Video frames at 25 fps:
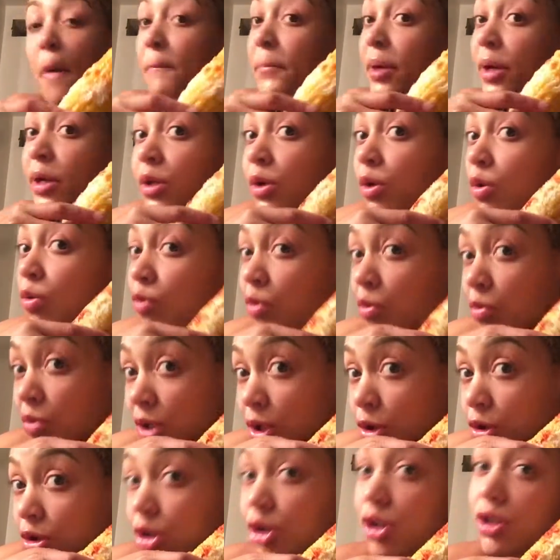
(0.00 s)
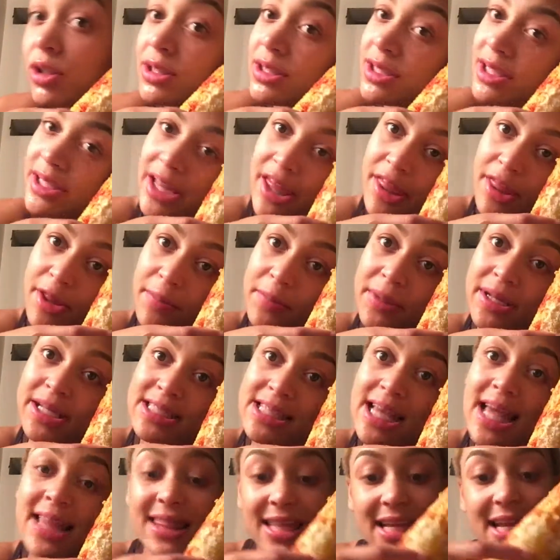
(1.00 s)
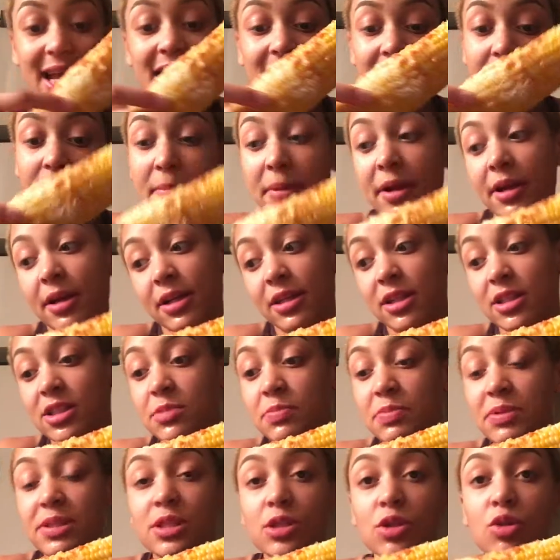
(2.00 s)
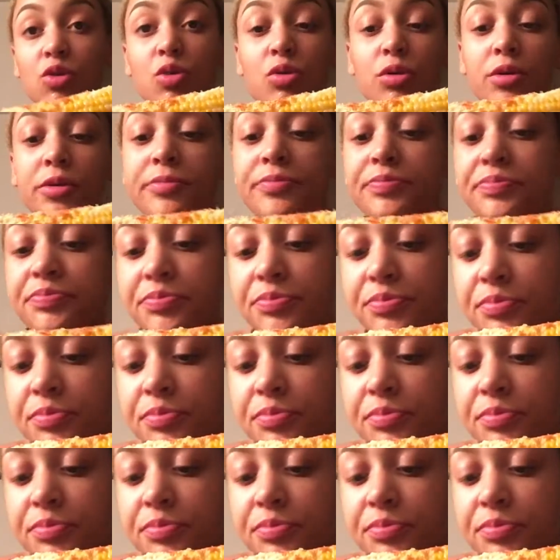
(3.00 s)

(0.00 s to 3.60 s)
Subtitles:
But will we look good together? Because I think I can marry this piece of corn.